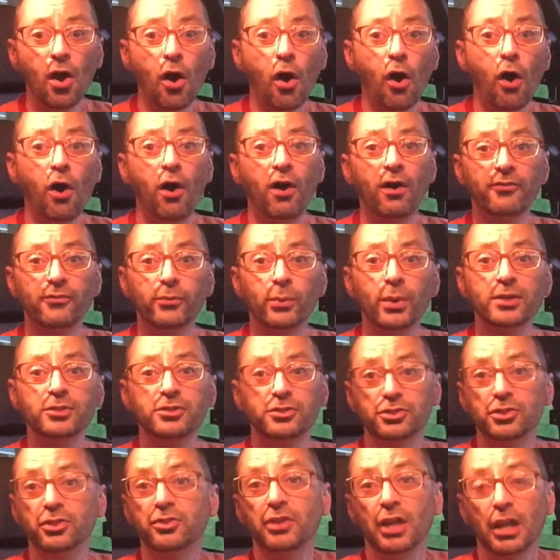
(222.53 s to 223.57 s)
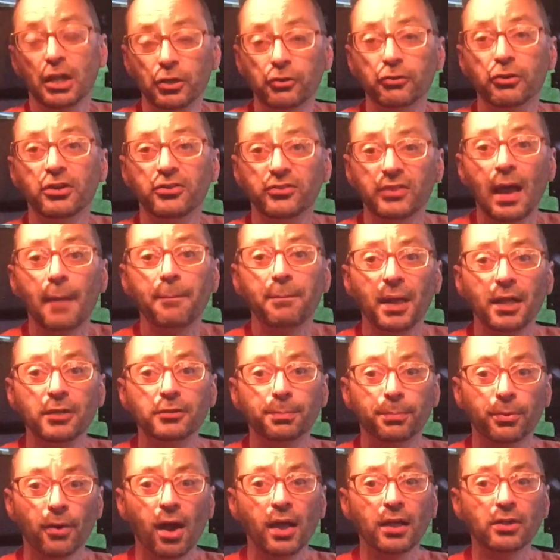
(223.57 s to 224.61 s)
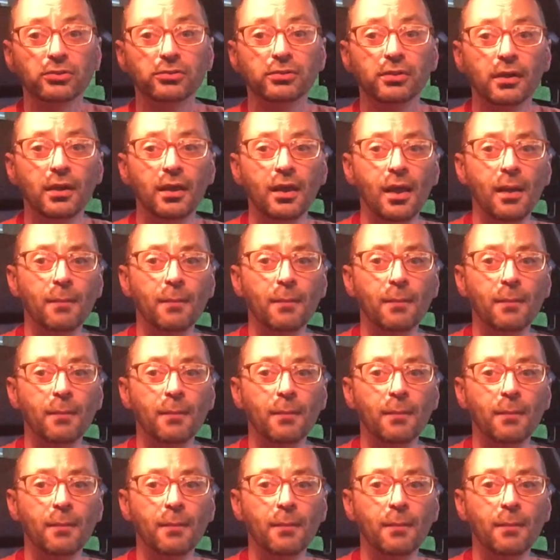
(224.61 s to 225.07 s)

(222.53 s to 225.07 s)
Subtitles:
all of which just increased that base price.